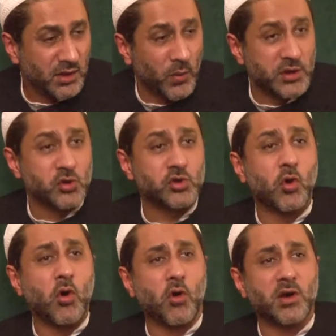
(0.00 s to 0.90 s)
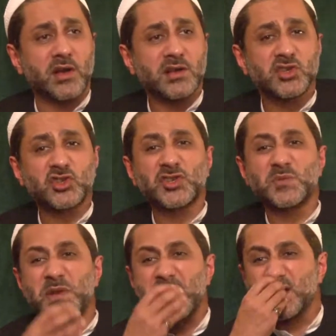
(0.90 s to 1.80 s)
When you talk,
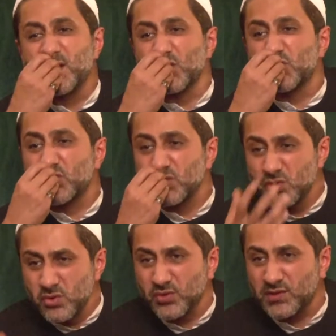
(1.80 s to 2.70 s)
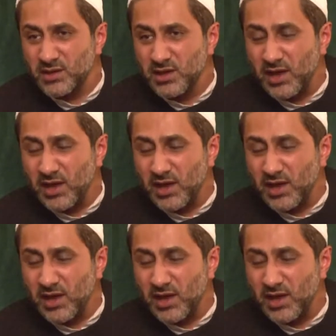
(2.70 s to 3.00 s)
speak the truth